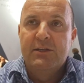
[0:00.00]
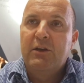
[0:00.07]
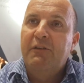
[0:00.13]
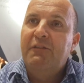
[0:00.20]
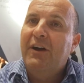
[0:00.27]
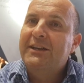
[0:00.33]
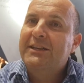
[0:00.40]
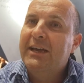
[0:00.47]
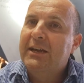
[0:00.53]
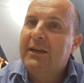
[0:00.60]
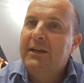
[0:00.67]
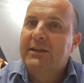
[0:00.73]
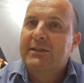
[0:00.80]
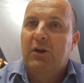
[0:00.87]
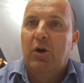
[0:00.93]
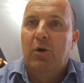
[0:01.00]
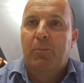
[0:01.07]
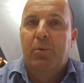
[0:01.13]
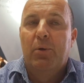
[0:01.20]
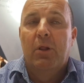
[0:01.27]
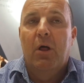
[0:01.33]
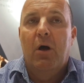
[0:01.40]
So if I take an
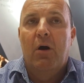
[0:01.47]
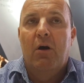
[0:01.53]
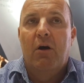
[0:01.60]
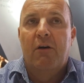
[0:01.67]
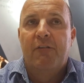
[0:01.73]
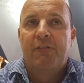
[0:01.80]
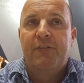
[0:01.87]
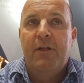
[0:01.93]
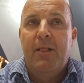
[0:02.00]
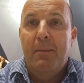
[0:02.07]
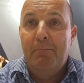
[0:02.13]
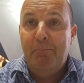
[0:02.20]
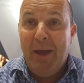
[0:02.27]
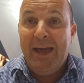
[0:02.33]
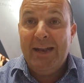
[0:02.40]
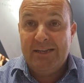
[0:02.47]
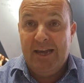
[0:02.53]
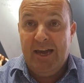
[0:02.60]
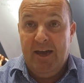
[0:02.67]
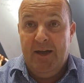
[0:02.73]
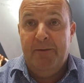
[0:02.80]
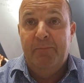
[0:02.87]
example of pet
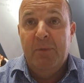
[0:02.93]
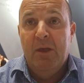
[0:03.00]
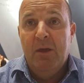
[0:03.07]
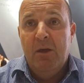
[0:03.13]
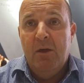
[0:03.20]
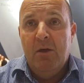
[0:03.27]
care,